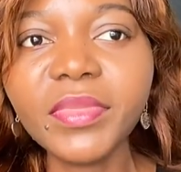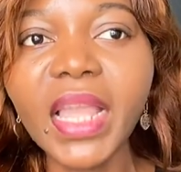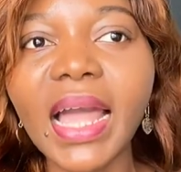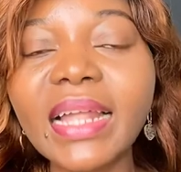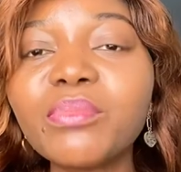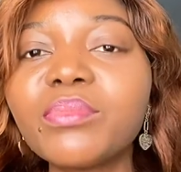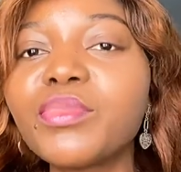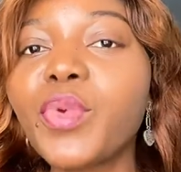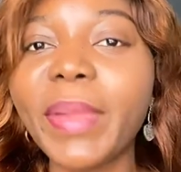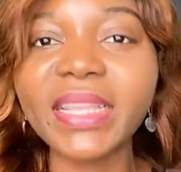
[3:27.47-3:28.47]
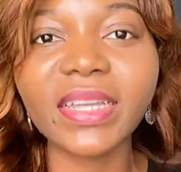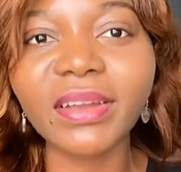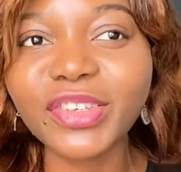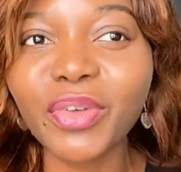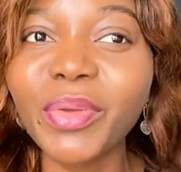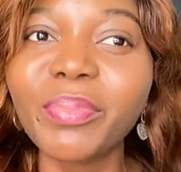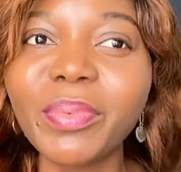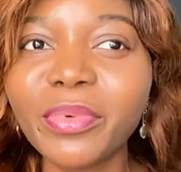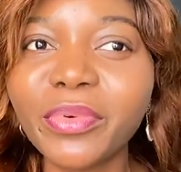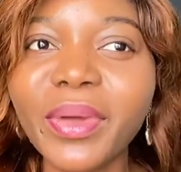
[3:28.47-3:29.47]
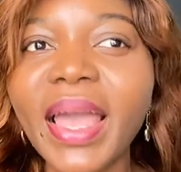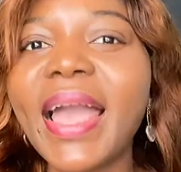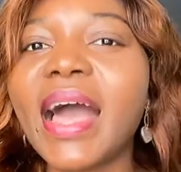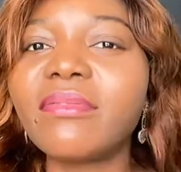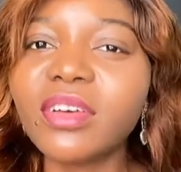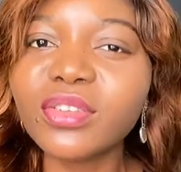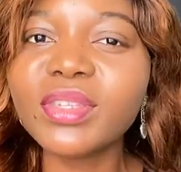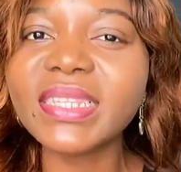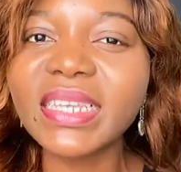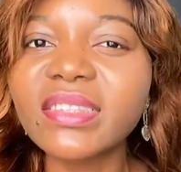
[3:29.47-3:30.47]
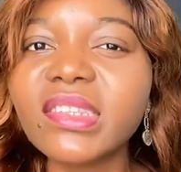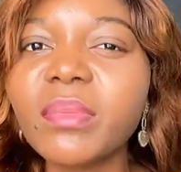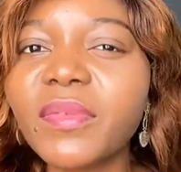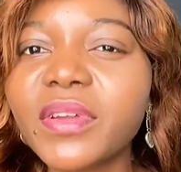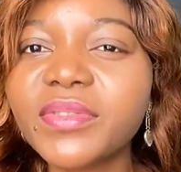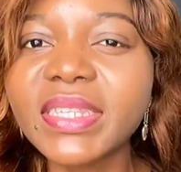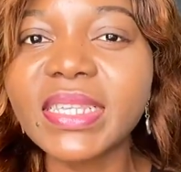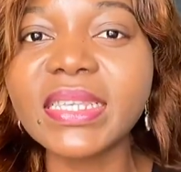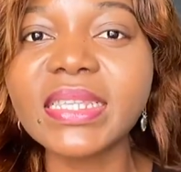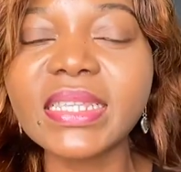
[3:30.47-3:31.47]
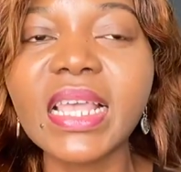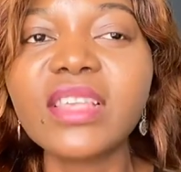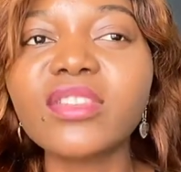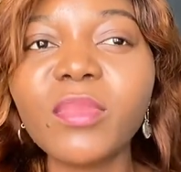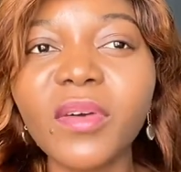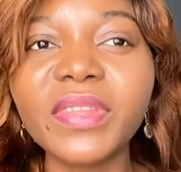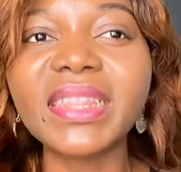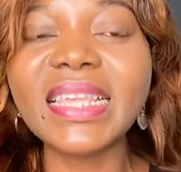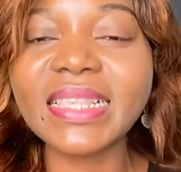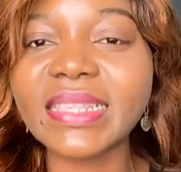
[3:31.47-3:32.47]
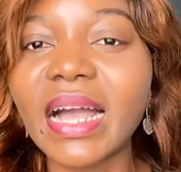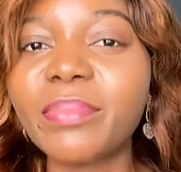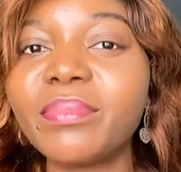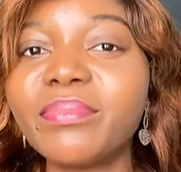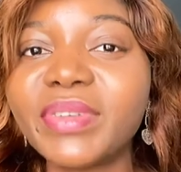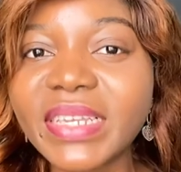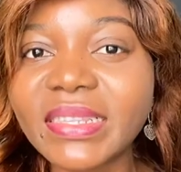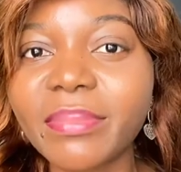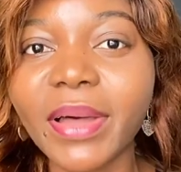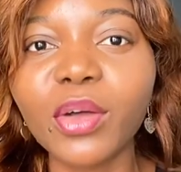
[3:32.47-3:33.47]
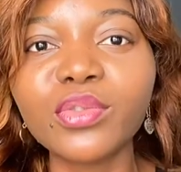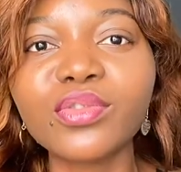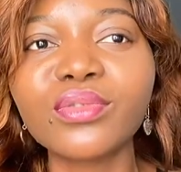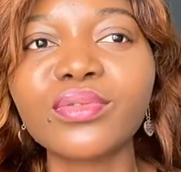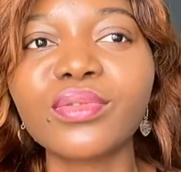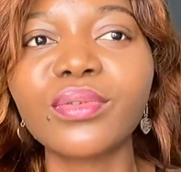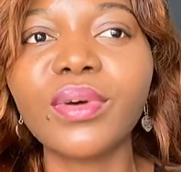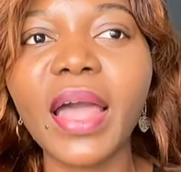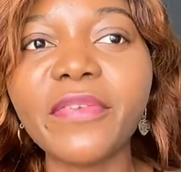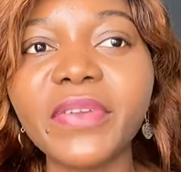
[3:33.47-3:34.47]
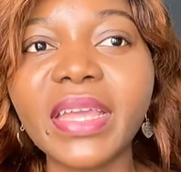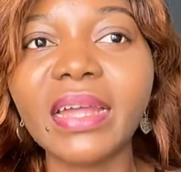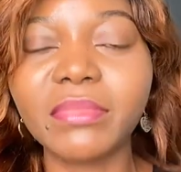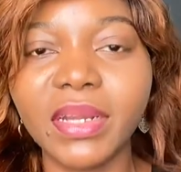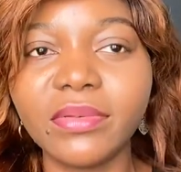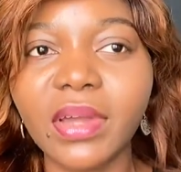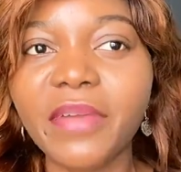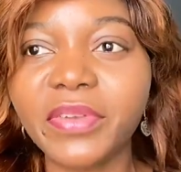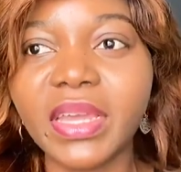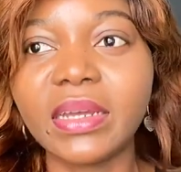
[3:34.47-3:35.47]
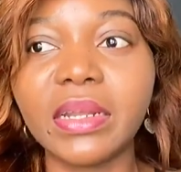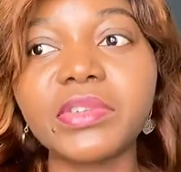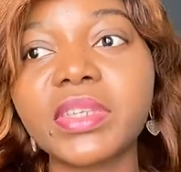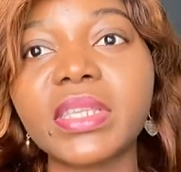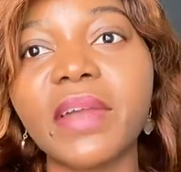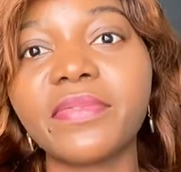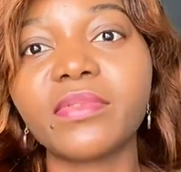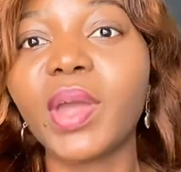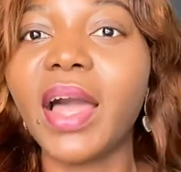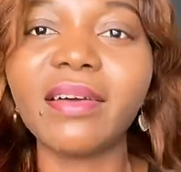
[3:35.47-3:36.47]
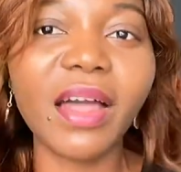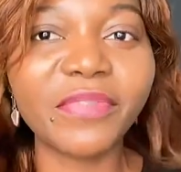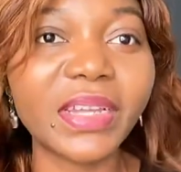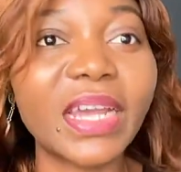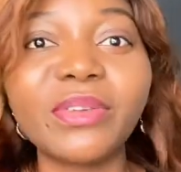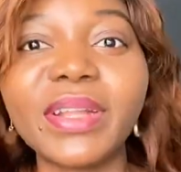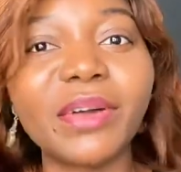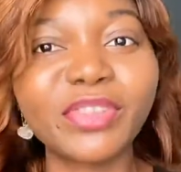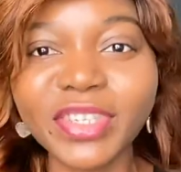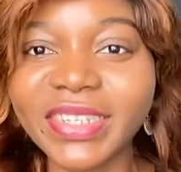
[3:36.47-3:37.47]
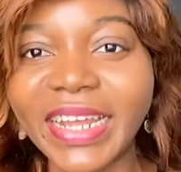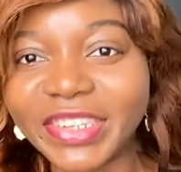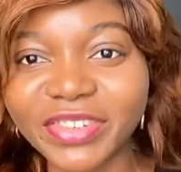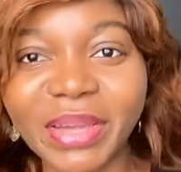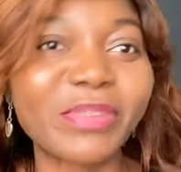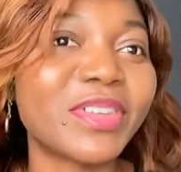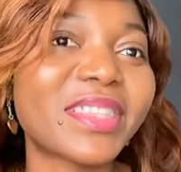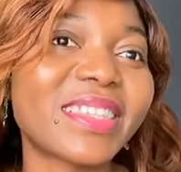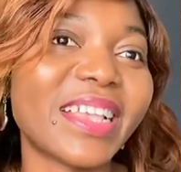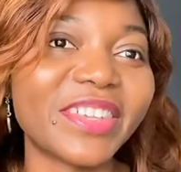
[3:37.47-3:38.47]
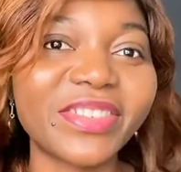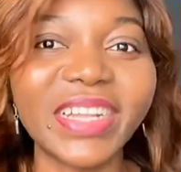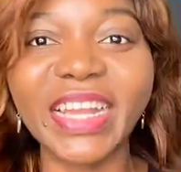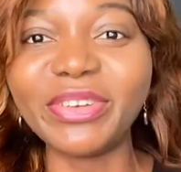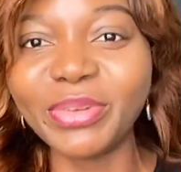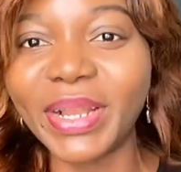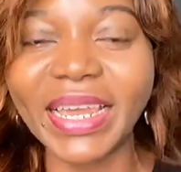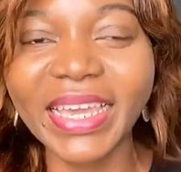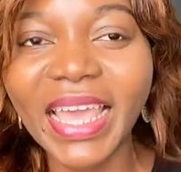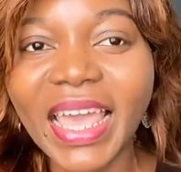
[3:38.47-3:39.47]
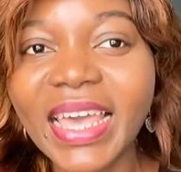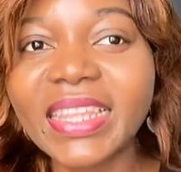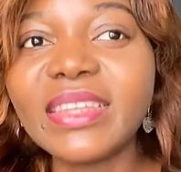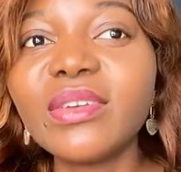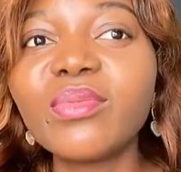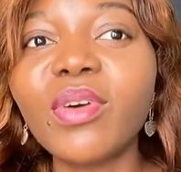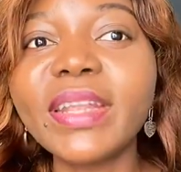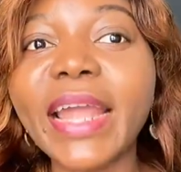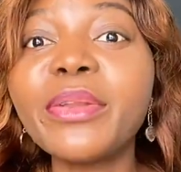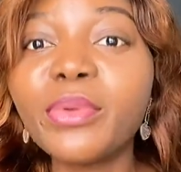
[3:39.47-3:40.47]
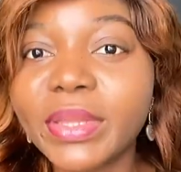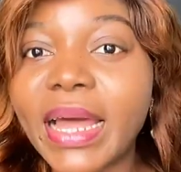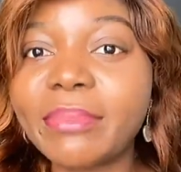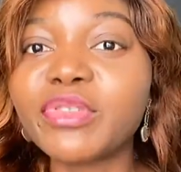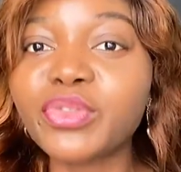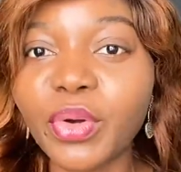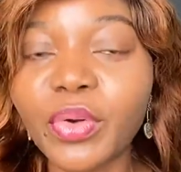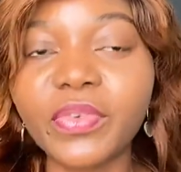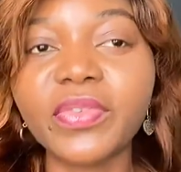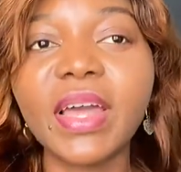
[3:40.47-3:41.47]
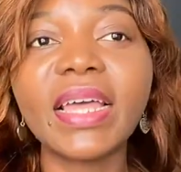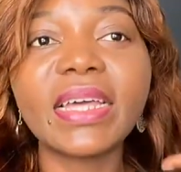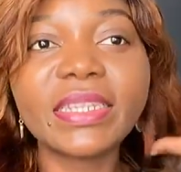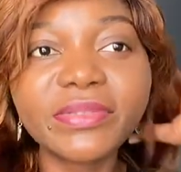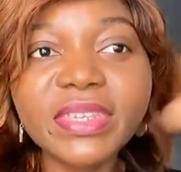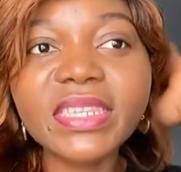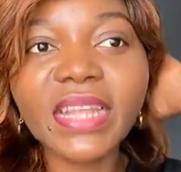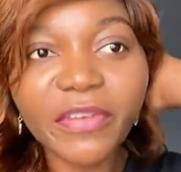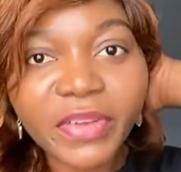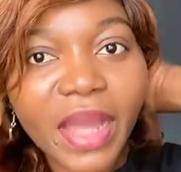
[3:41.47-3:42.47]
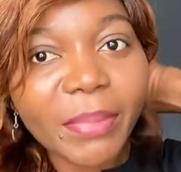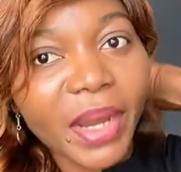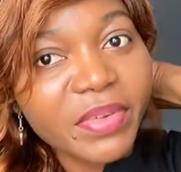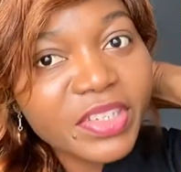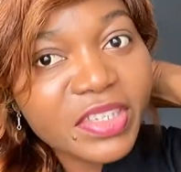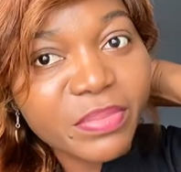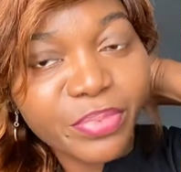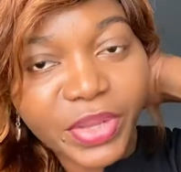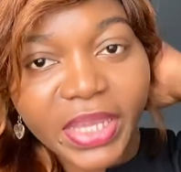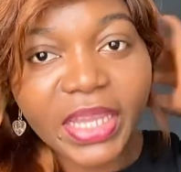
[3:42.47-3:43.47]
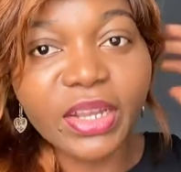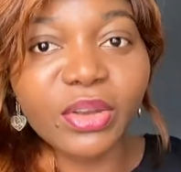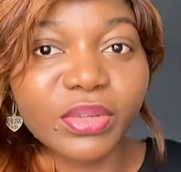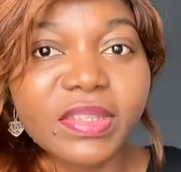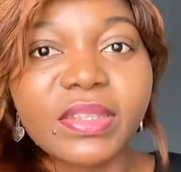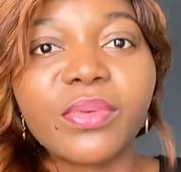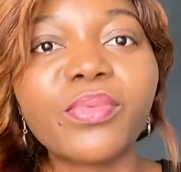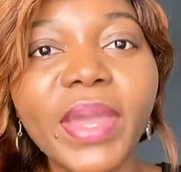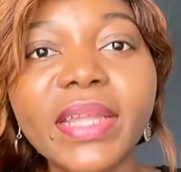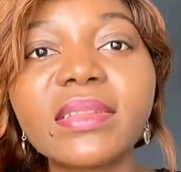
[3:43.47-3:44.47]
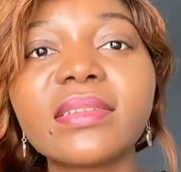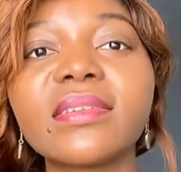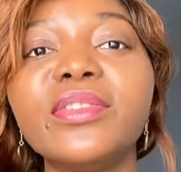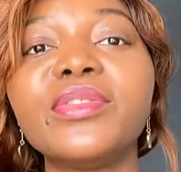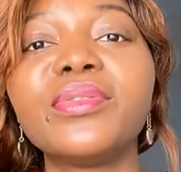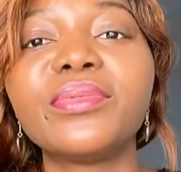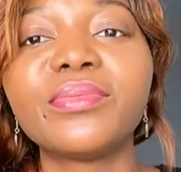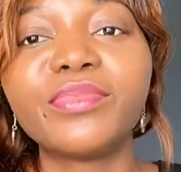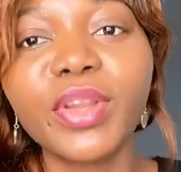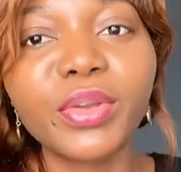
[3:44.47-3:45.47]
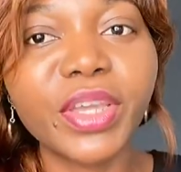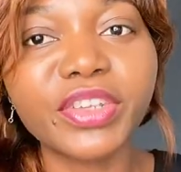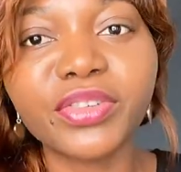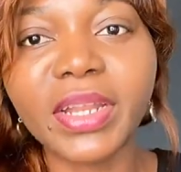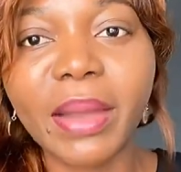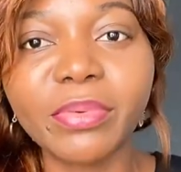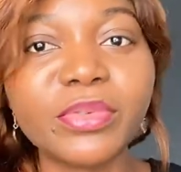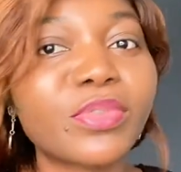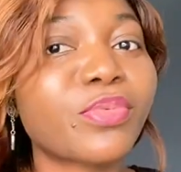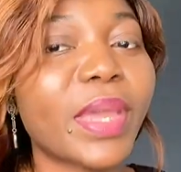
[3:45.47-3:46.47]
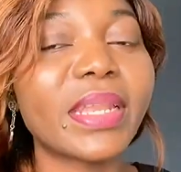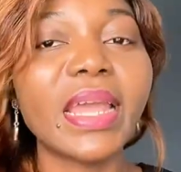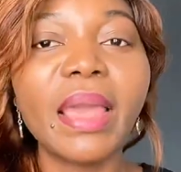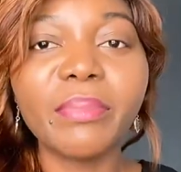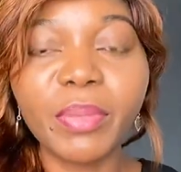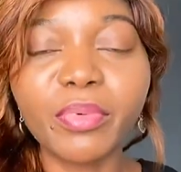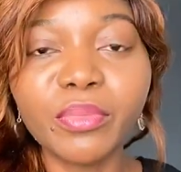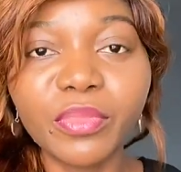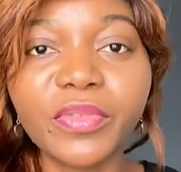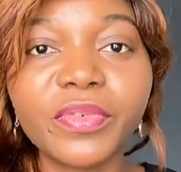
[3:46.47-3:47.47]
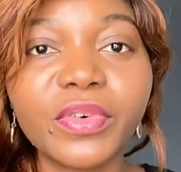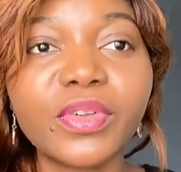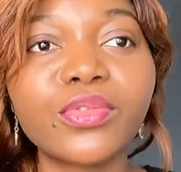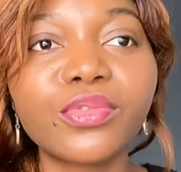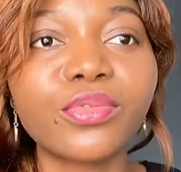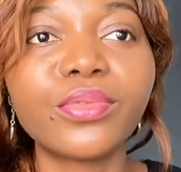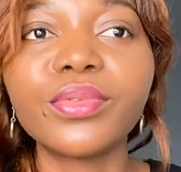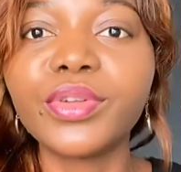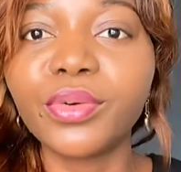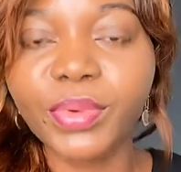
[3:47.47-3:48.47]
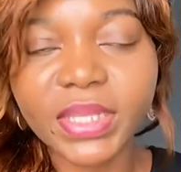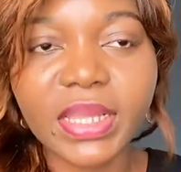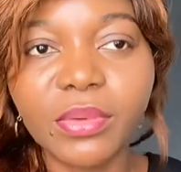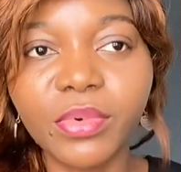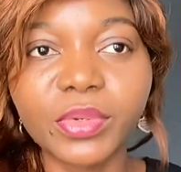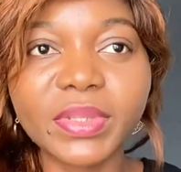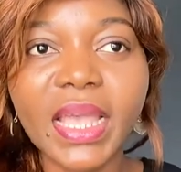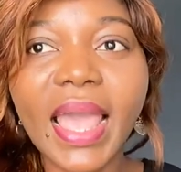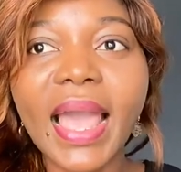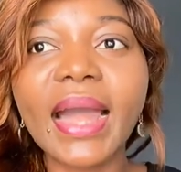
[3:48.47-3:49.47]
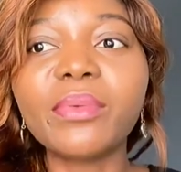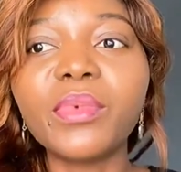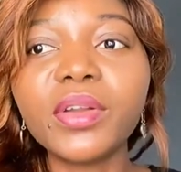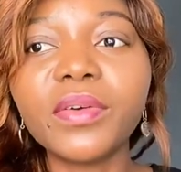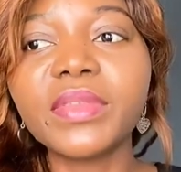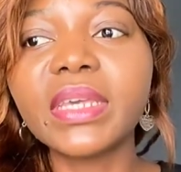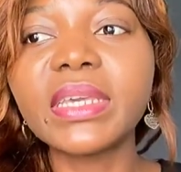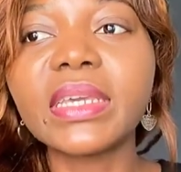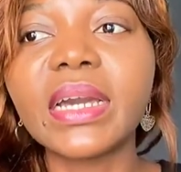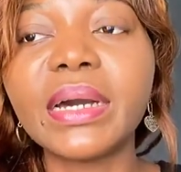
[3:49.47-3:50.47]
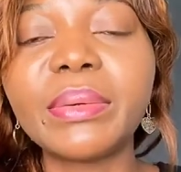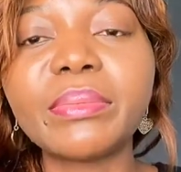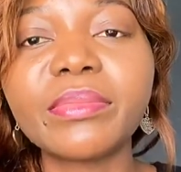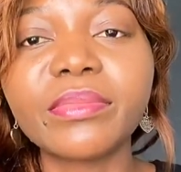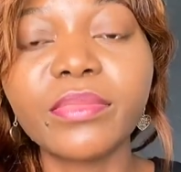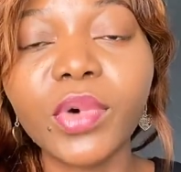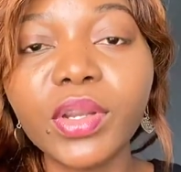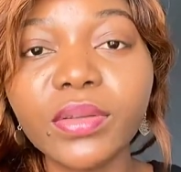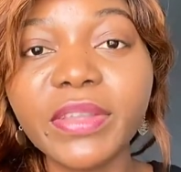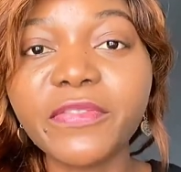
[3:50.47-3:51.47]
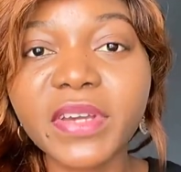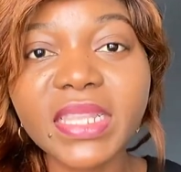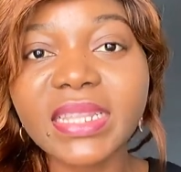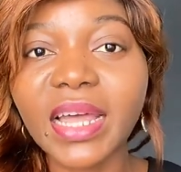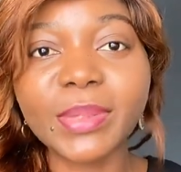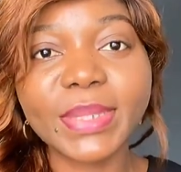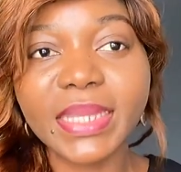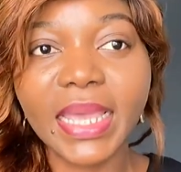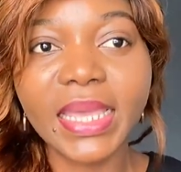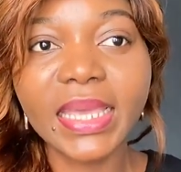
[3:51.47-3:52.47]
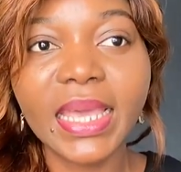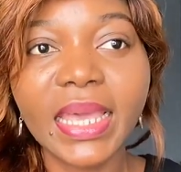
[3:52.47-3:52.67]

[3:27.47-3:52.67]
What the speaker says: and with my interaction with people, I've also seen some of the reasons, some of the things that brings about African. I'll just say African, or I'll just say Nigerian because it's Nigerian. I know, like the one I know that I'm sure of. The reason African marriages break a lot when relocation happens, when people move to Western worlds. And the first thing I would say